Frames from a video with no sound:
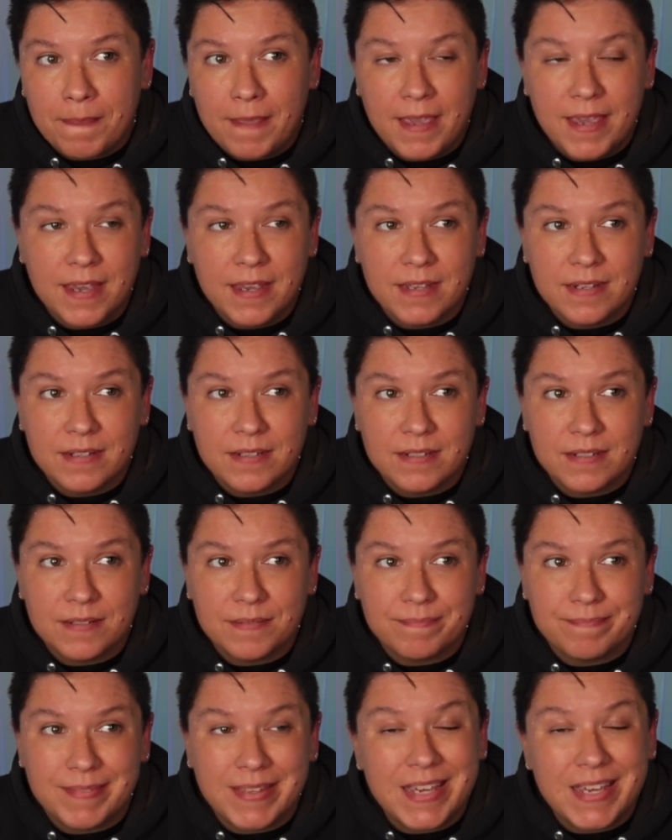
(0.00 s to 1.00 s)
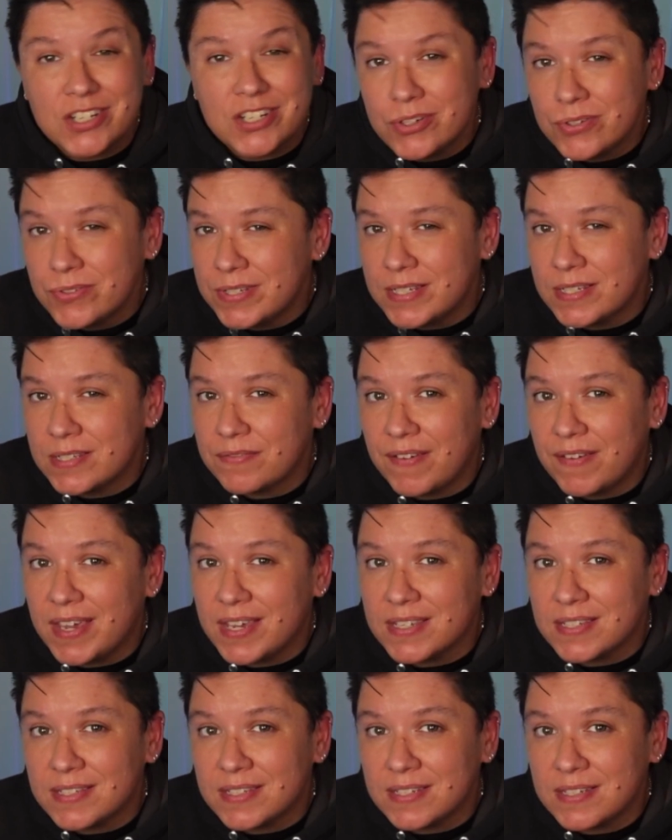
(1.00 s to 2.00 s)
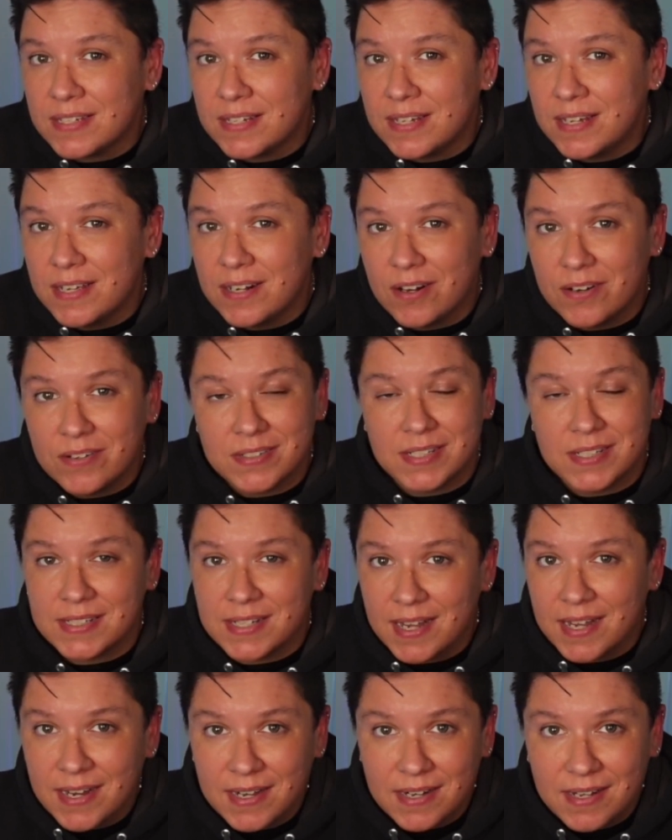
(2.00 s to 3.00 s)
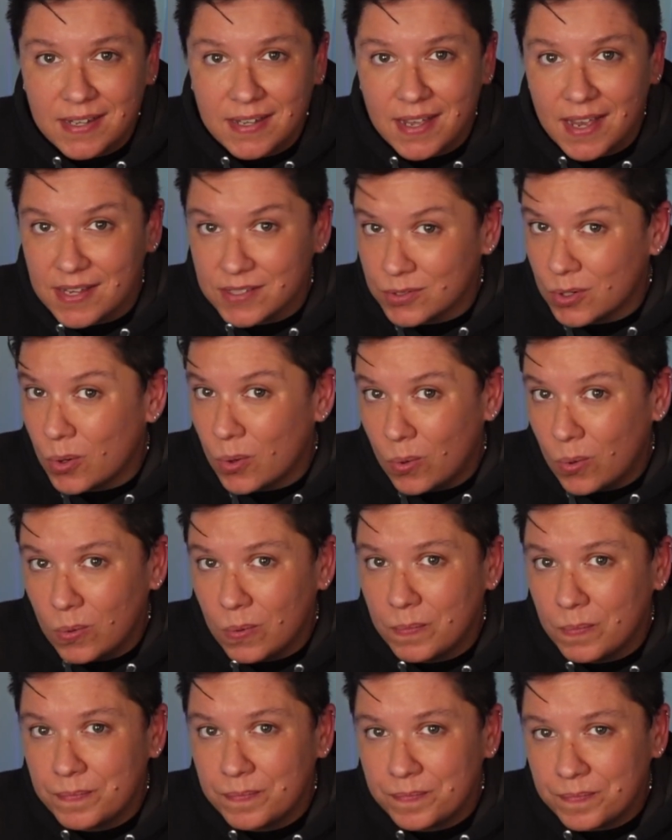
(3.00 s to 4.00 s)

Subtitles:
and the issues he's faced in our society as a whole.